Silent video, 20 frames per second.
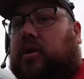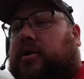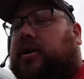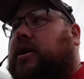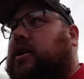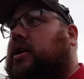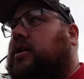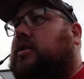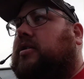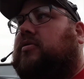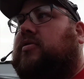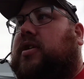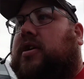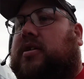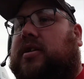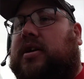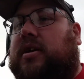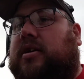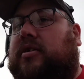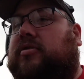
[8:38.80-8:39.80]
hard to get in to see a
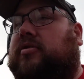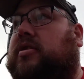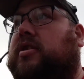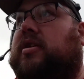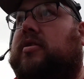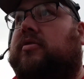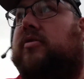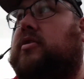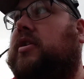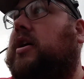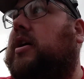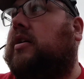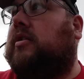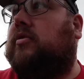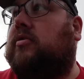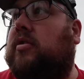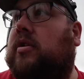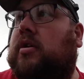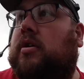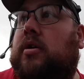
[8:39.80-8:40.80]
dentist these days.
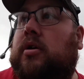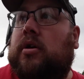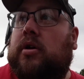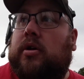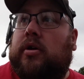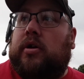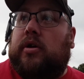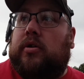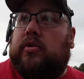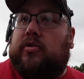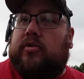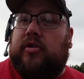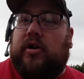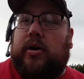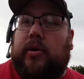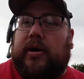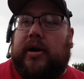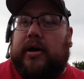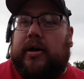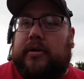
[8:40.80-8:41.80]

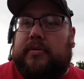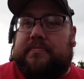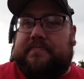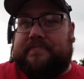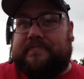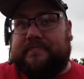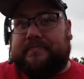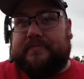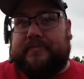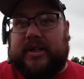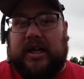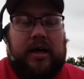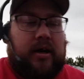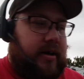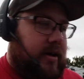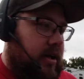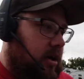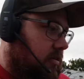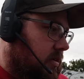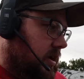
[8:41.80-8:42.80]
So
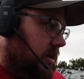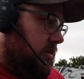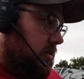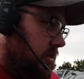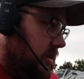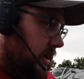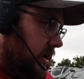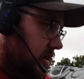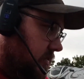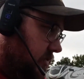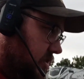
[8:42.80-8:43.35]
I'll get around to that